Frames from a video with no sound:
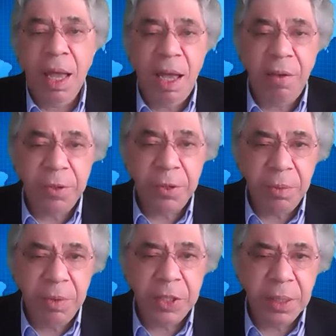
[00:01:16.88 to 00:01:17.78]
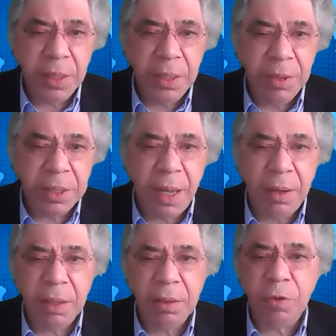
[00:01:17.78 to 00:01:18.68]
After recently
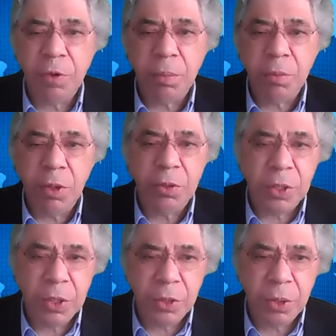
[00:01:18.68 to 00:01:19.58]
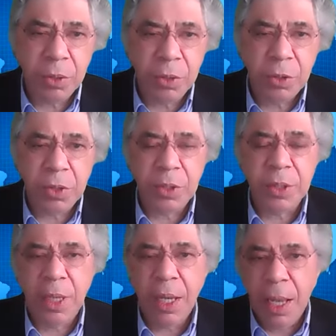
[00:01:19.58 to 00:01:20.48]
retiring from those
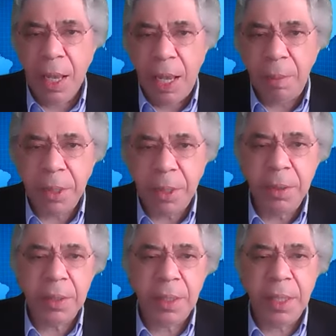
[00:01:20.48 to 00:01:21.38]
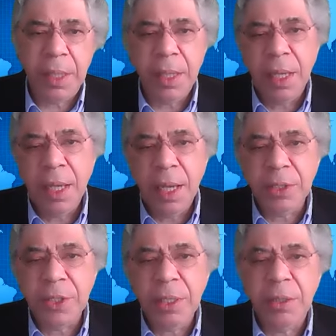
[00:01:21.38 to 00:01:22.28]
institutions, I'm currently a
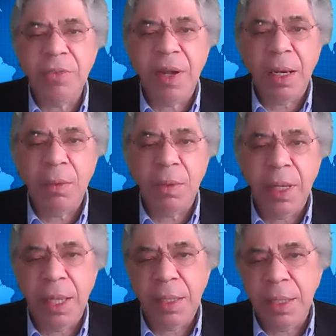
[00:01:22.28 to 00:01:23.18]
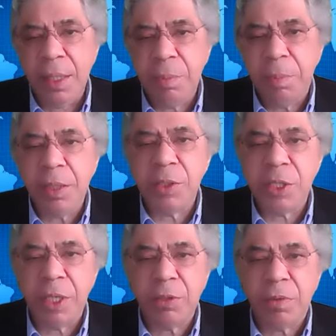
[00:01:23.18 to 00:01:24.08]
senior fellow at the Policy
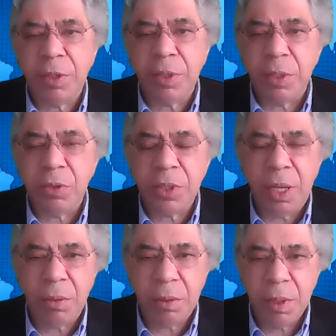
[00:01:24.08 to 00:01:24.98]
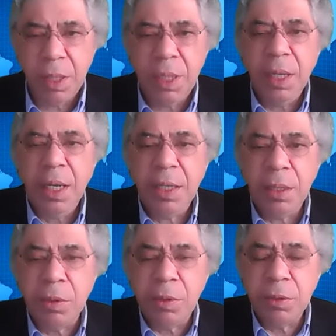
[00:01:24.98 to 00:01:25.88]
Center for the New South and a
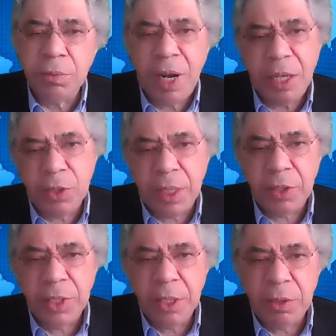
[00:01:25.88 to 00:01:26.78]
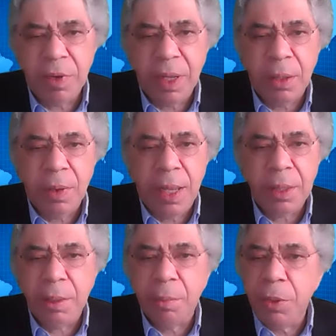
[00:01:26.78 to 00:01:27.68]
non-resident senior fellow
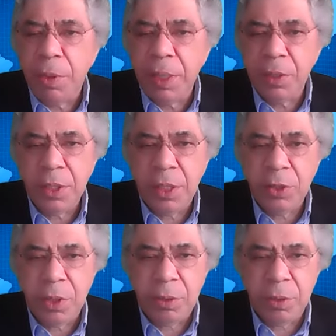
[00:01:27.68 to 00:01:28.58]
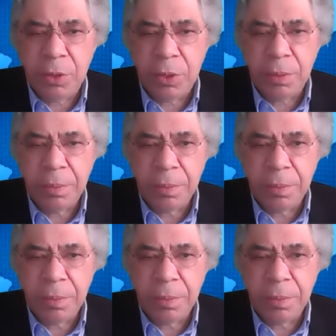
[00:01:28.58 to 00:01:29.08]
at the Brookings Institution.